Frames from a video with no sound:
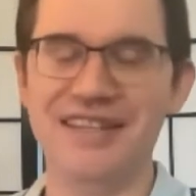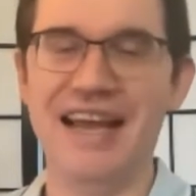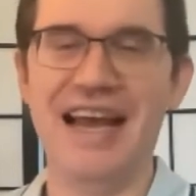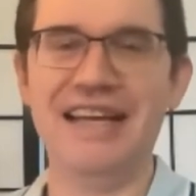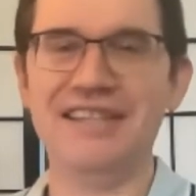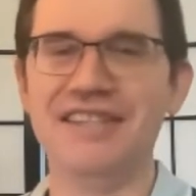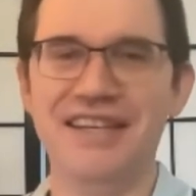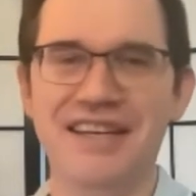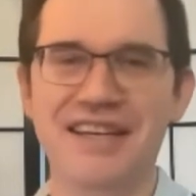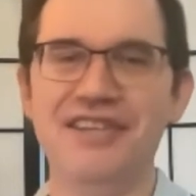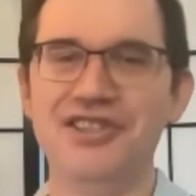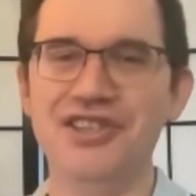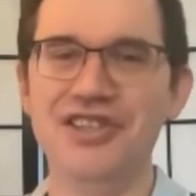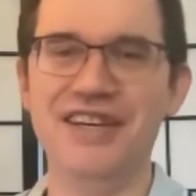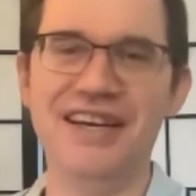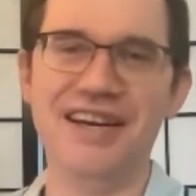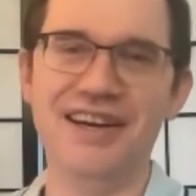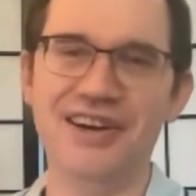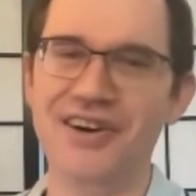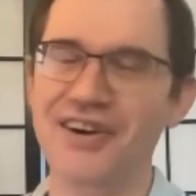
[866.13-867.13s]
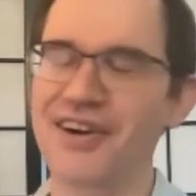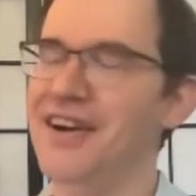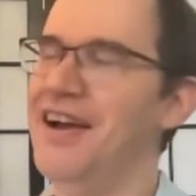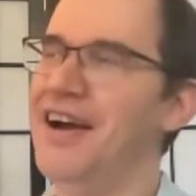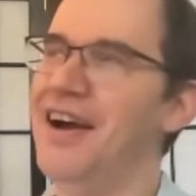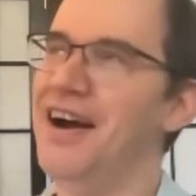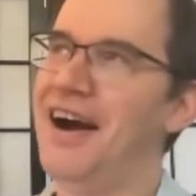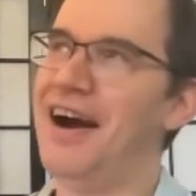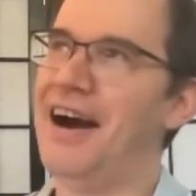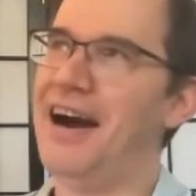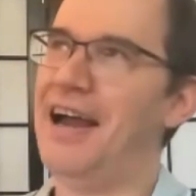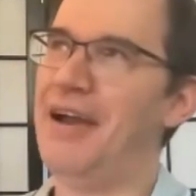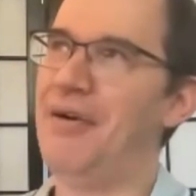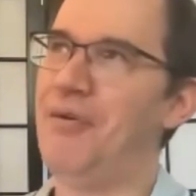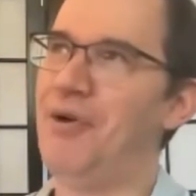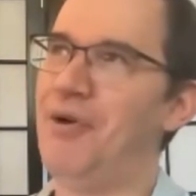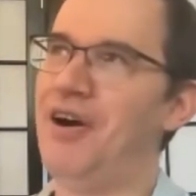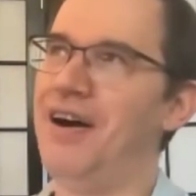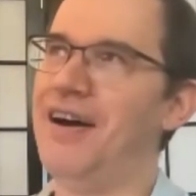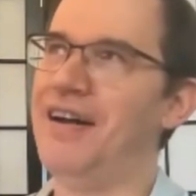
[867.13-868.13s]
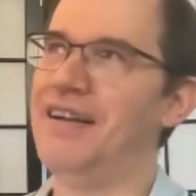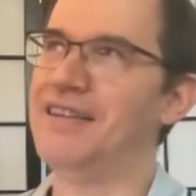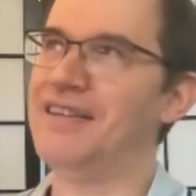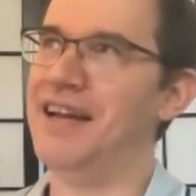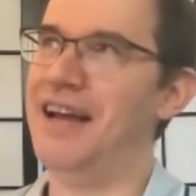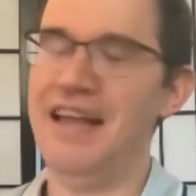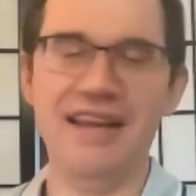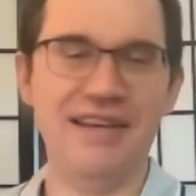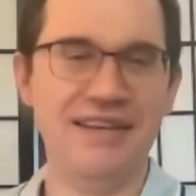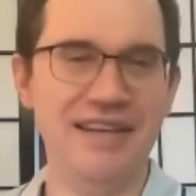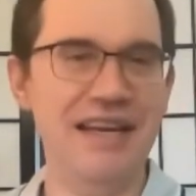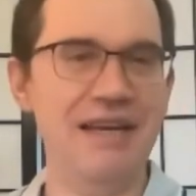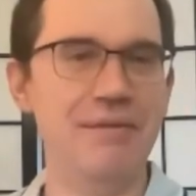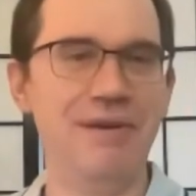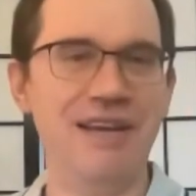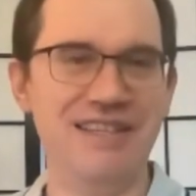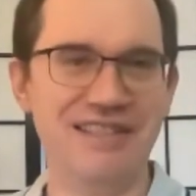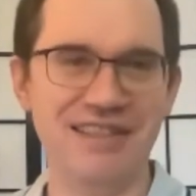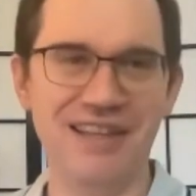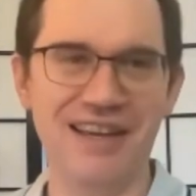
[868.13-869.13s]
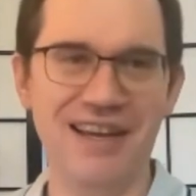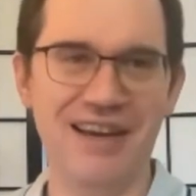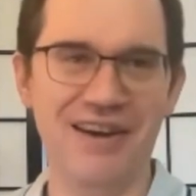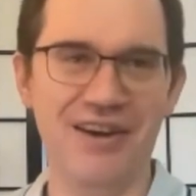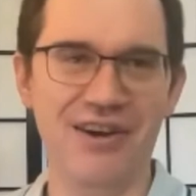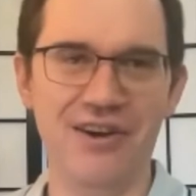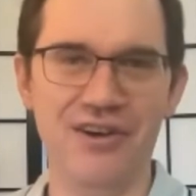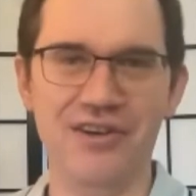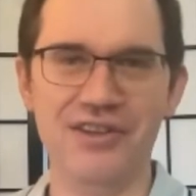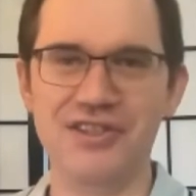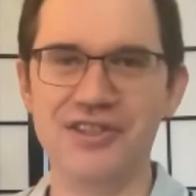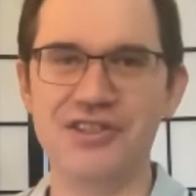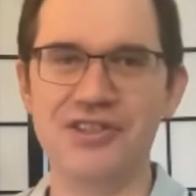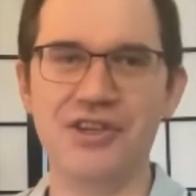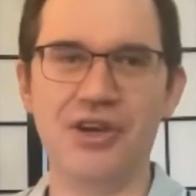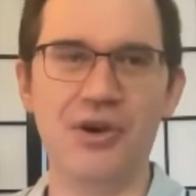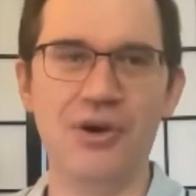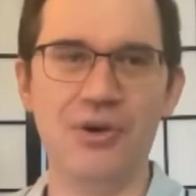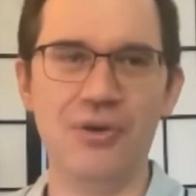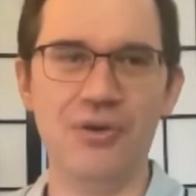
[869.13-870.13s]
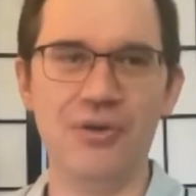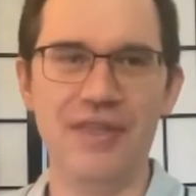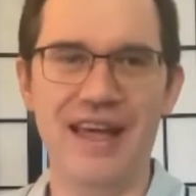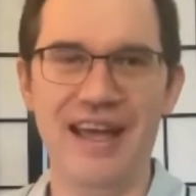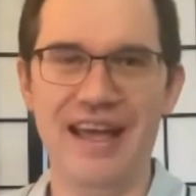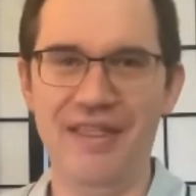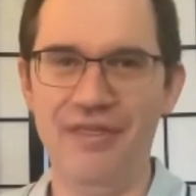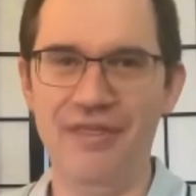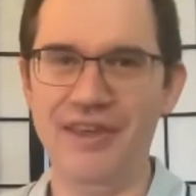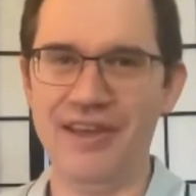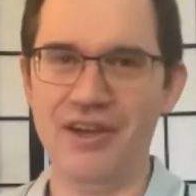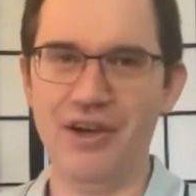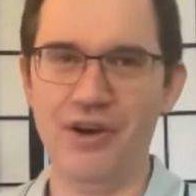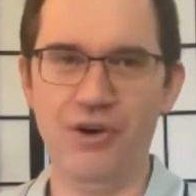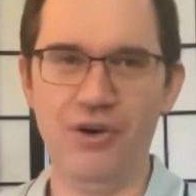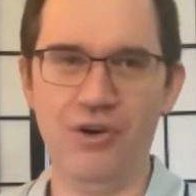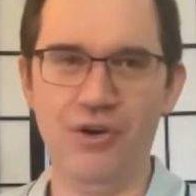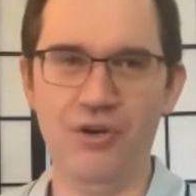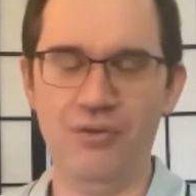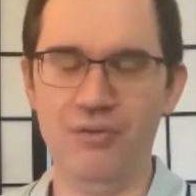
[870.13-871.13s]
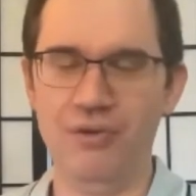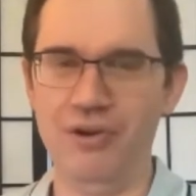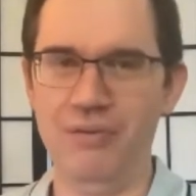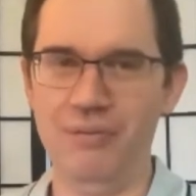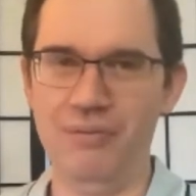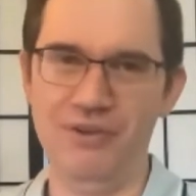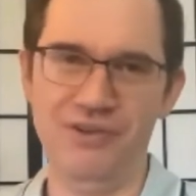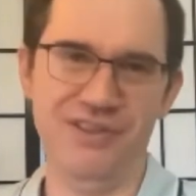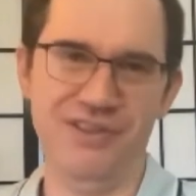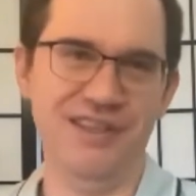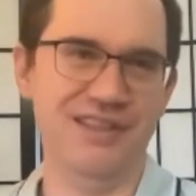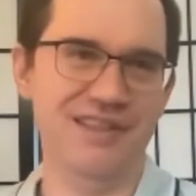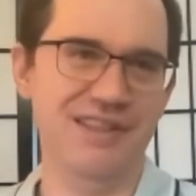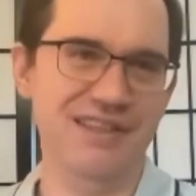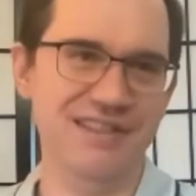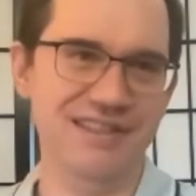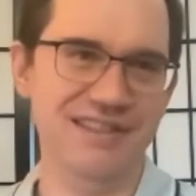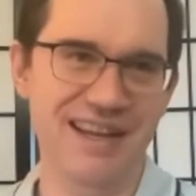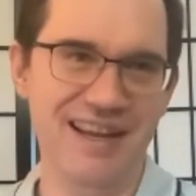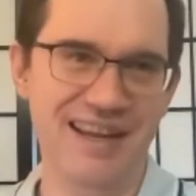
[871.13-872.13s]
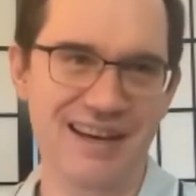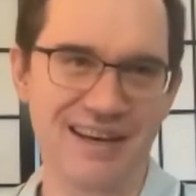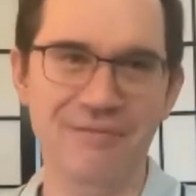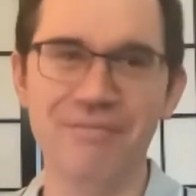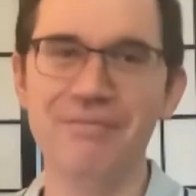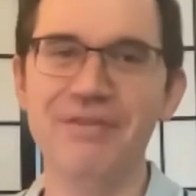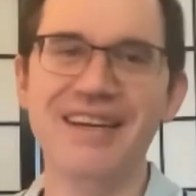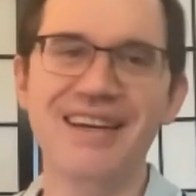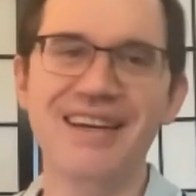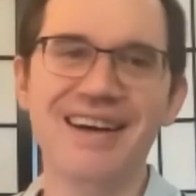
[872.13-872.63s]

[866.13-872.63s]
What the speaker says: As an engineer, I want a database layer so that the code will persist its data.